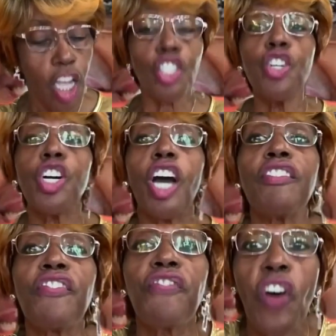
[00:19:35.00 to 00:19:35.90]
to
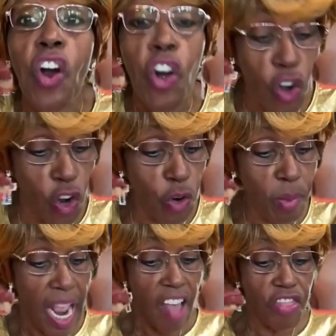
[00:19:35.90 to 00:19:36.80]
confirm
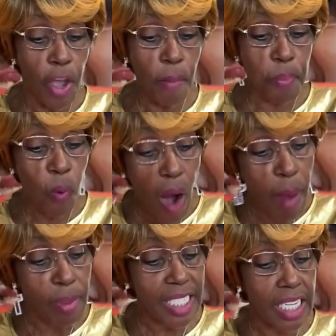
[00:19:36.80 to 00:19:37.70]
the
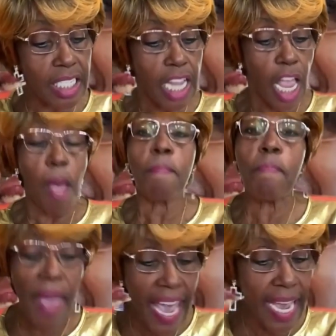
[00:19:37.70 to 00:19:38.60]
promises
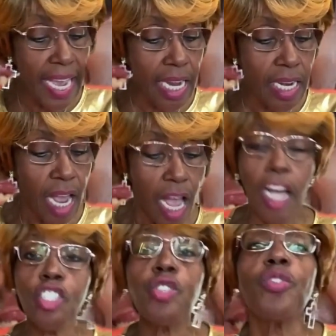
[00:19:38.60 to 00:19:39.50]
made
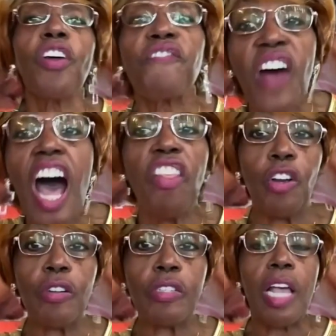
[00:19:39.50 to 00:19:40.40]
unto the
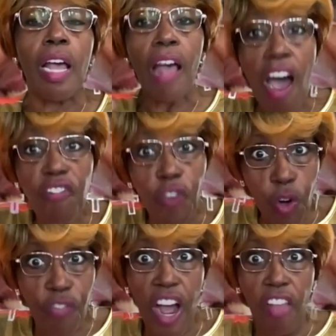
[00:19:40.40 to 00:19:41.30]
fathers, our
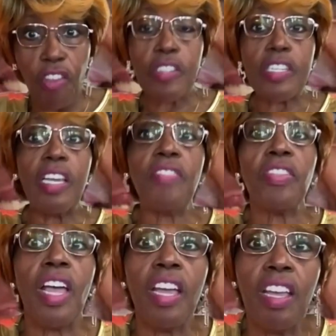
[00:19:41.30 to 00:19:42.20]
forefathers, in
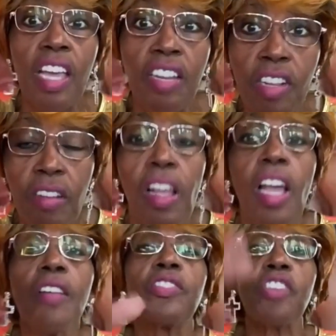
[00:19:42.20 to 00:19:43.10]
in the
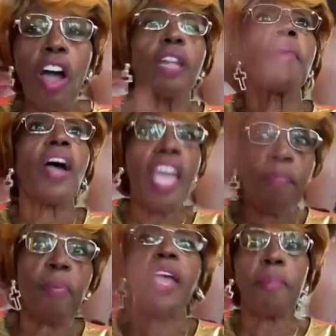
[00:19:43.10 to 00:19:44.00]
talking about
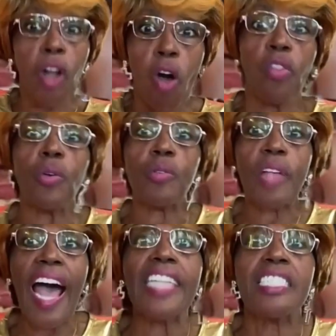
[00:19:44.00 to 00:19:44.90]
Abraham and all the
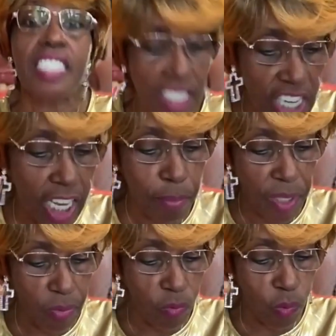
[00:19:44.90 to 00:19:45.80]
Isaac and Jacob
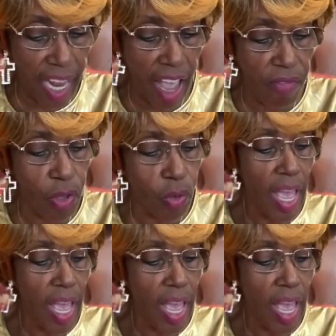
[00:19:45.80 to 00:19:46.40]
and what have you,